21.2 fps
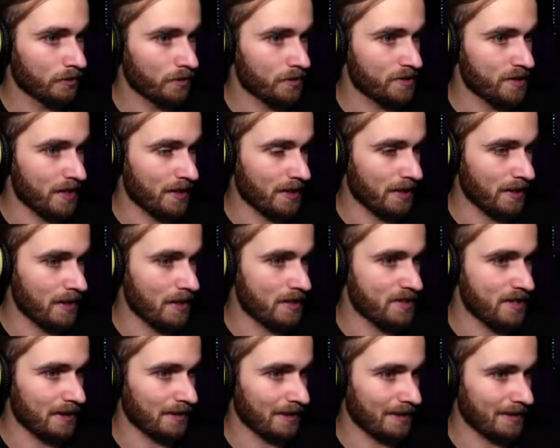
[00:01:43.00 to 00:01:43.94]
Is
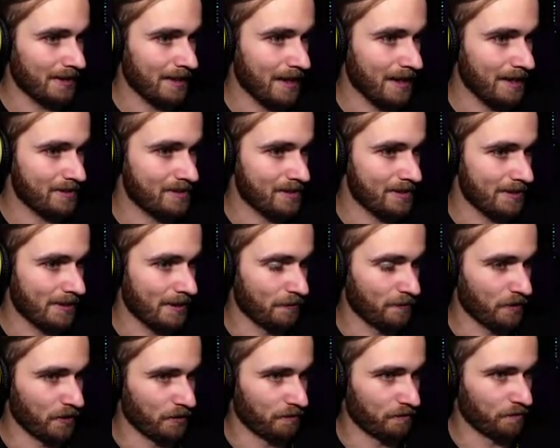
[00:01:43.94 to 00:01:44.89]
that like the exit
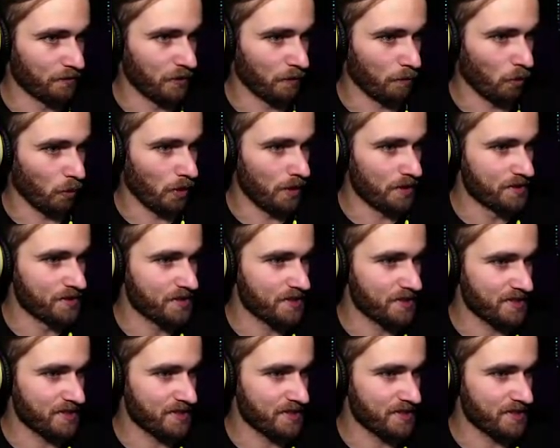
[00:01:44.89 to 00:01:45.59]
of the woods?